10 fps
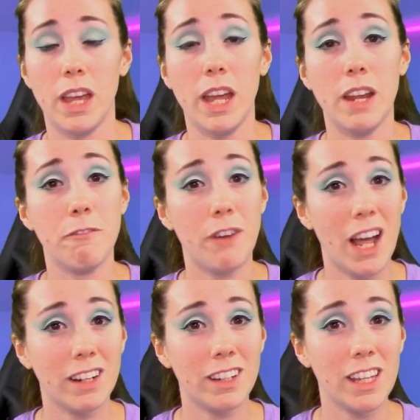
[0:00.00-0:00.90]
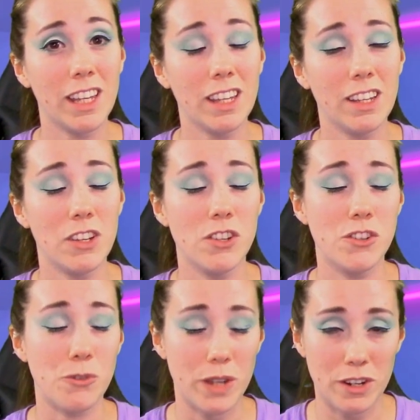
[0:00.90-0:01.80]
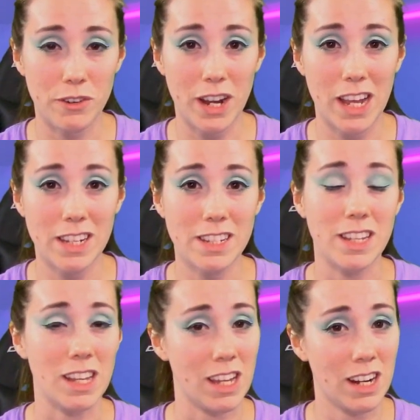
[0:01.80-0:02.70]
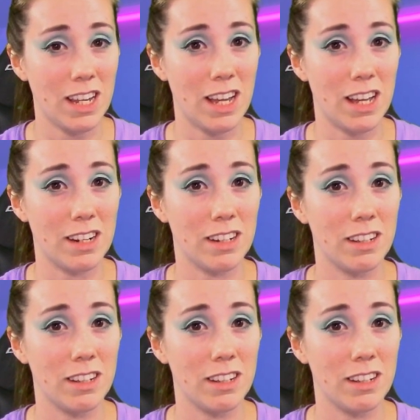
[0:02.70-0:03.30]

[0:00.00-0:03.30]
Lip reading: And finally, to reiterate yet again,